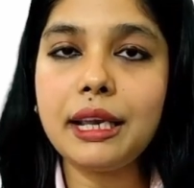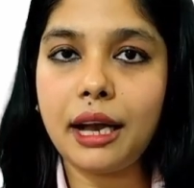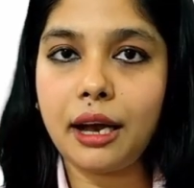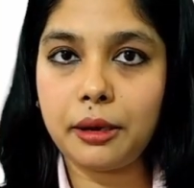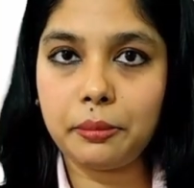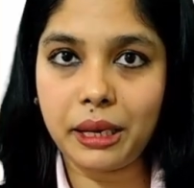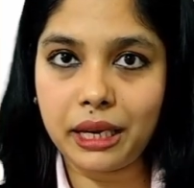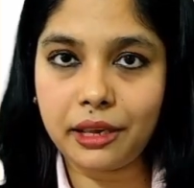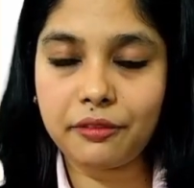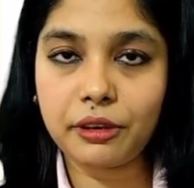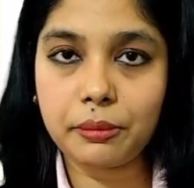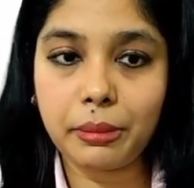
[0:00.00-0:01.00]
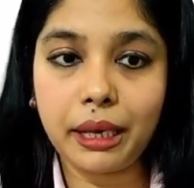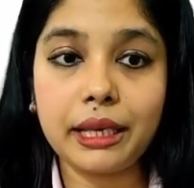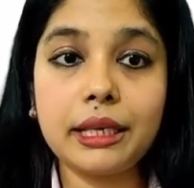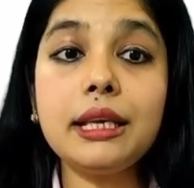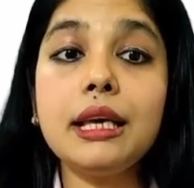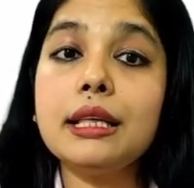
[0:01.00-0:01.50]
are being given
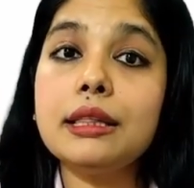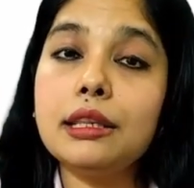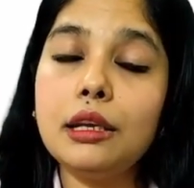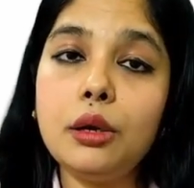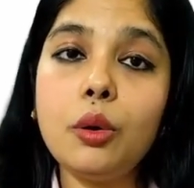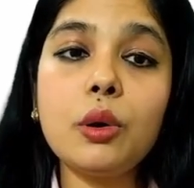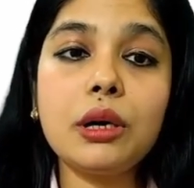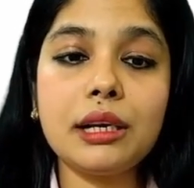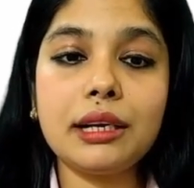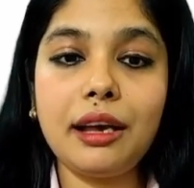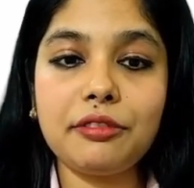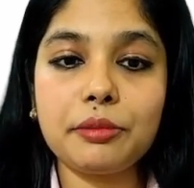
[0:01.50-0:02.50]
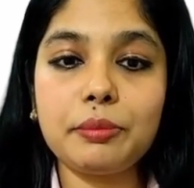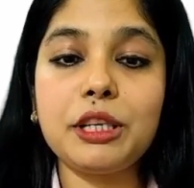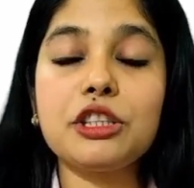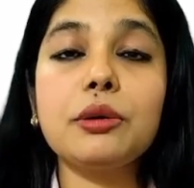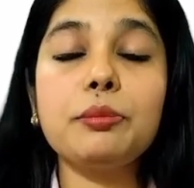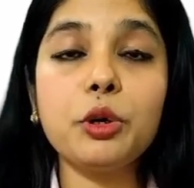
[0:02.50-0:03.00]
by the local
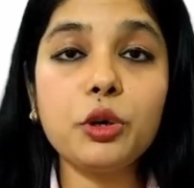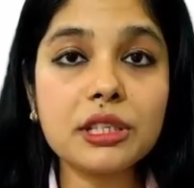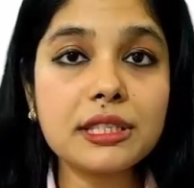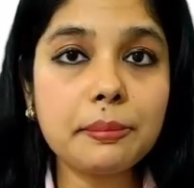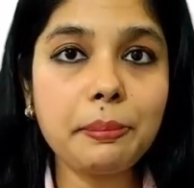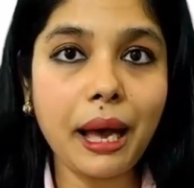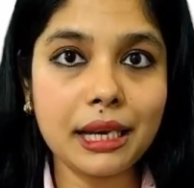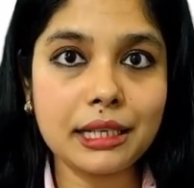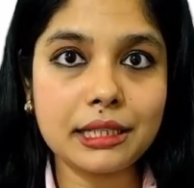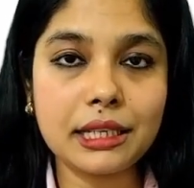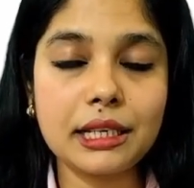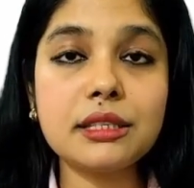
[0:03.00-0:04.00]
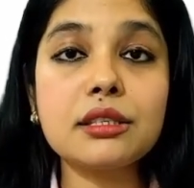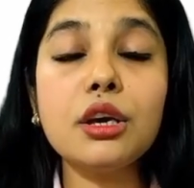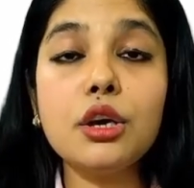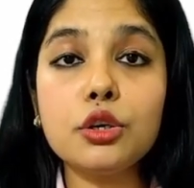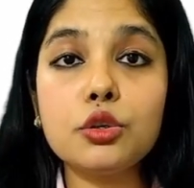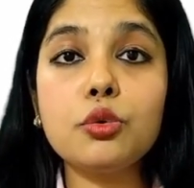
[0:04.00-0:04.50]
government, the municipalities
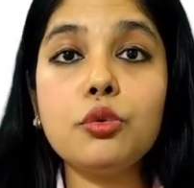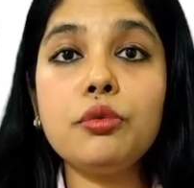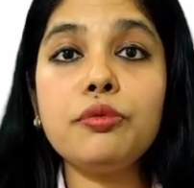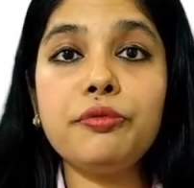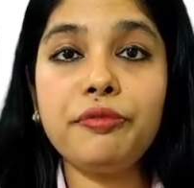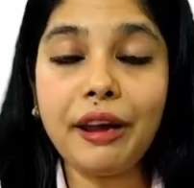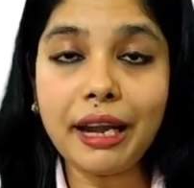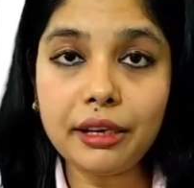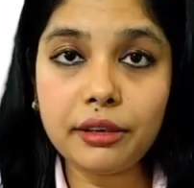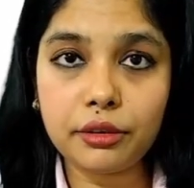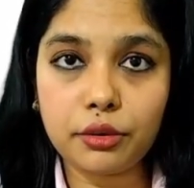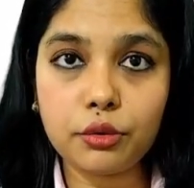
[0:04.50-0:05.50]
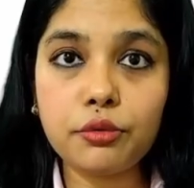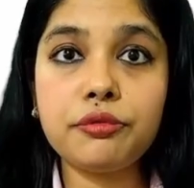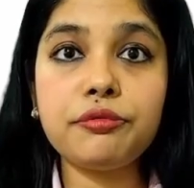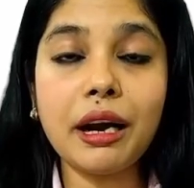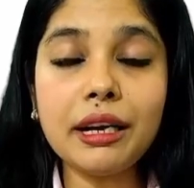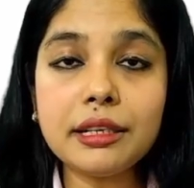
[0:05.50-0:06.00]
to
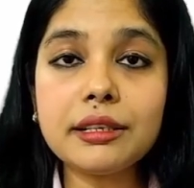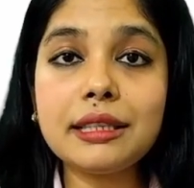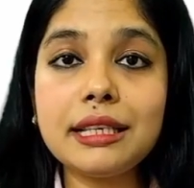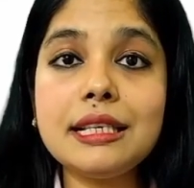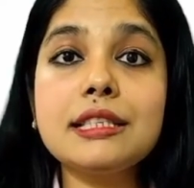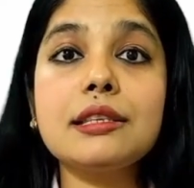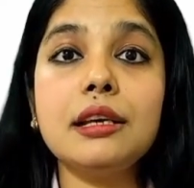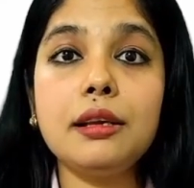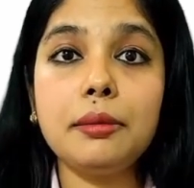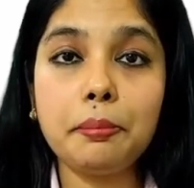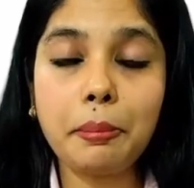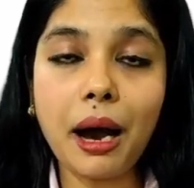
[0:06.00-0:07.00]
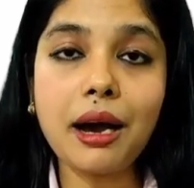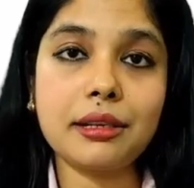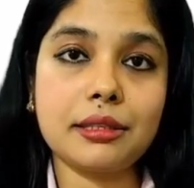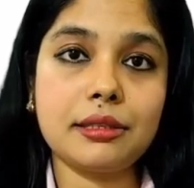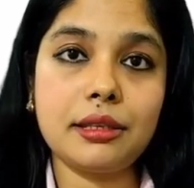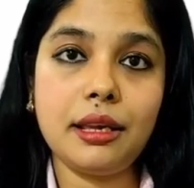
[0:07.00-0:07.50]
fund these
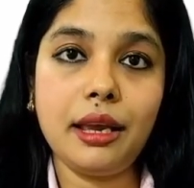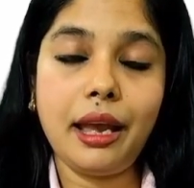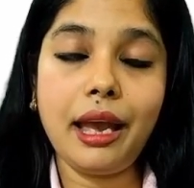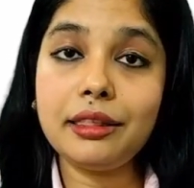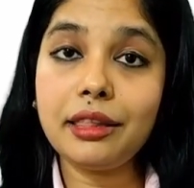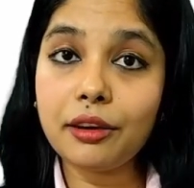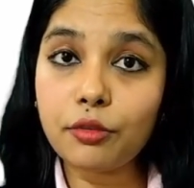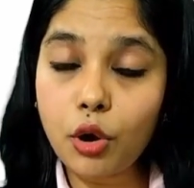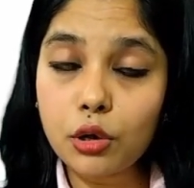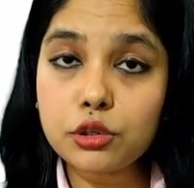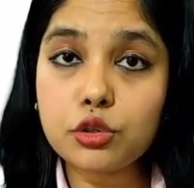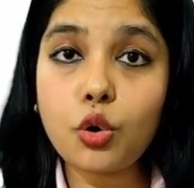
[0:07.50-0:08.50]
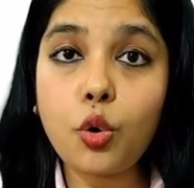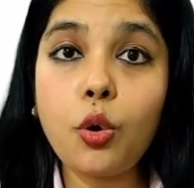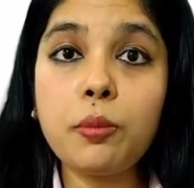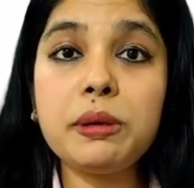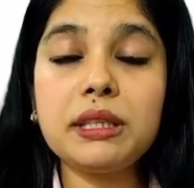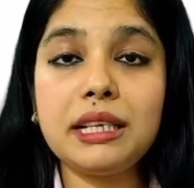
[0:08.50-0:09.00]
parks, and they have also
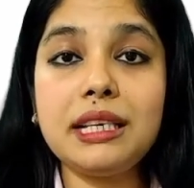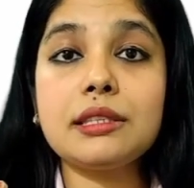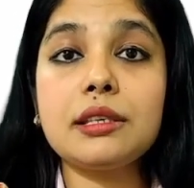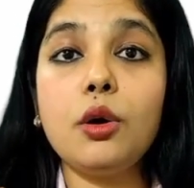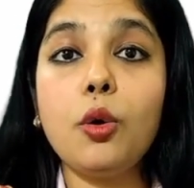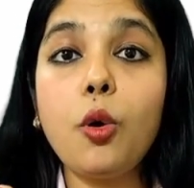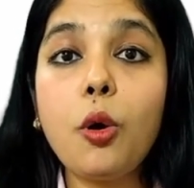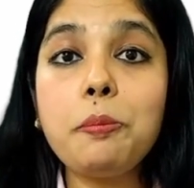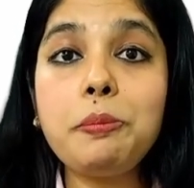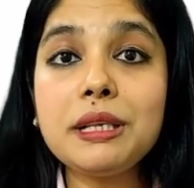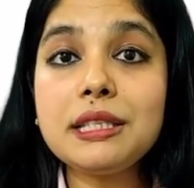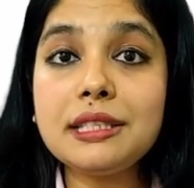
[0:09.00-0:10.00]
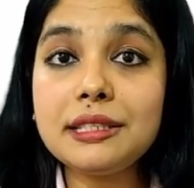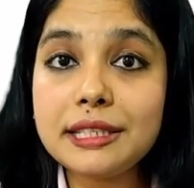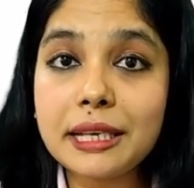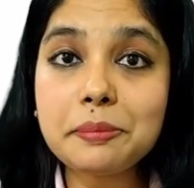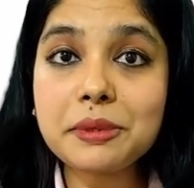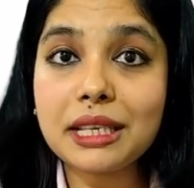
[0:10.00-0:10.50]
opened these open
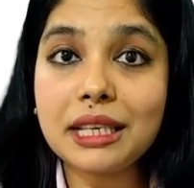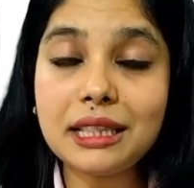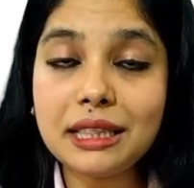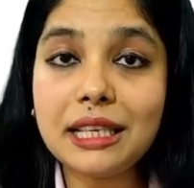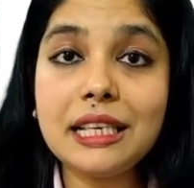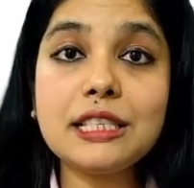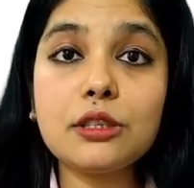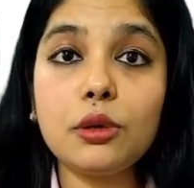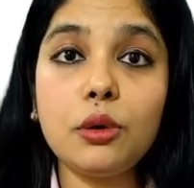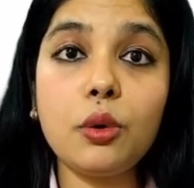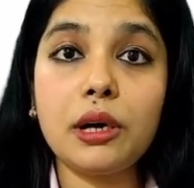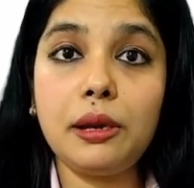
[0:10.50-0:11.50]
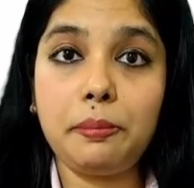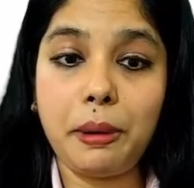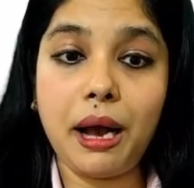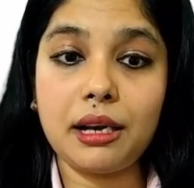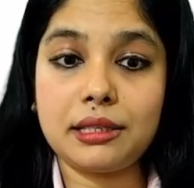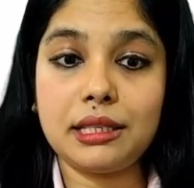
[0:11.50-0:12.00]
gyms in these local
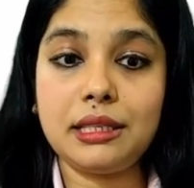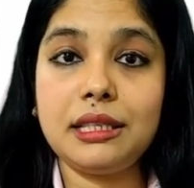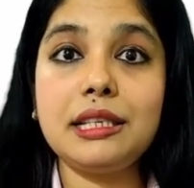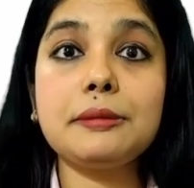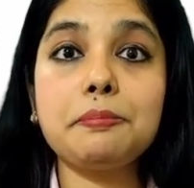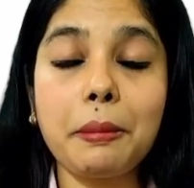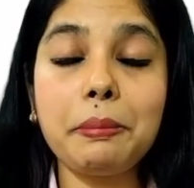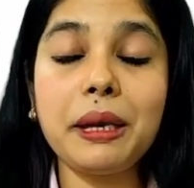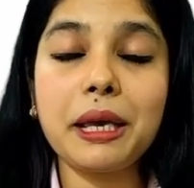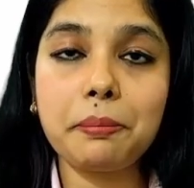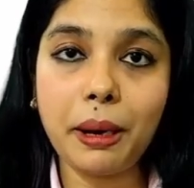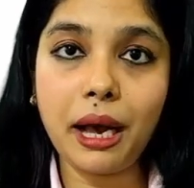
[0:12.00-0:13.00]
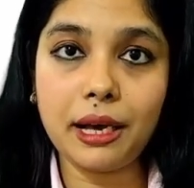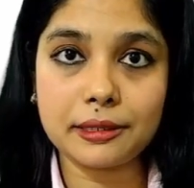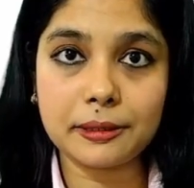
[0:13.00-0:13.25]
parks, in these public parks.